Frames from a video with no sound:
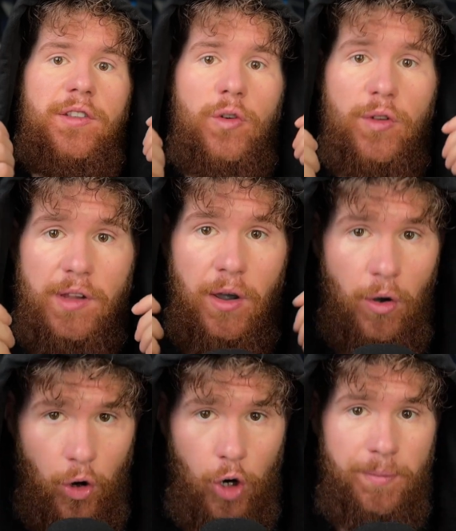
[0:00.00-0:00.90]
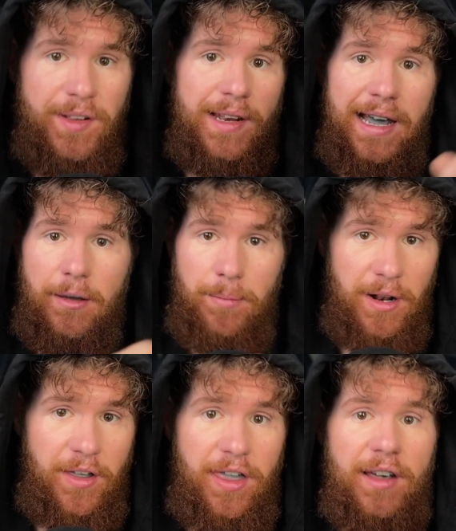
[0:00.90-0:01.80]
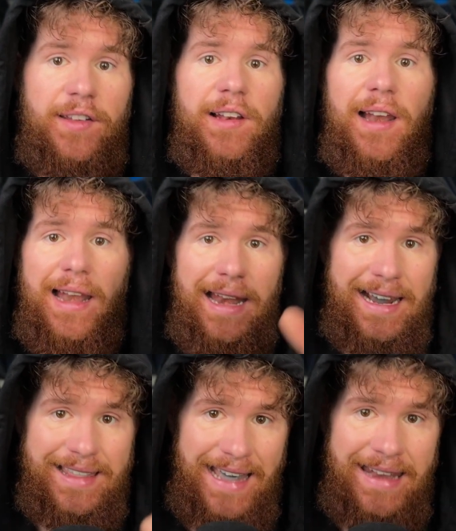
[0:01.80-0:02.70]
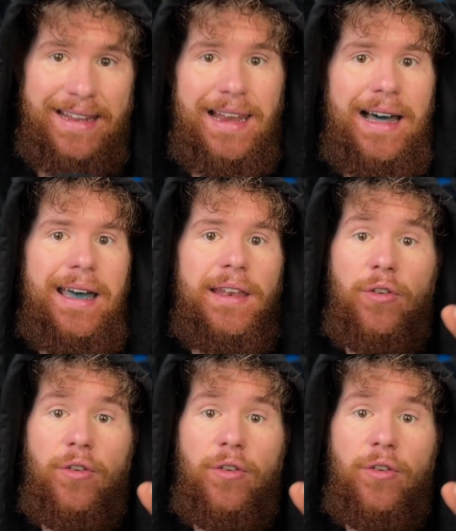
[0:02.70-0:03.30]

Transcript: using herbs like milk thistle, like dandelion.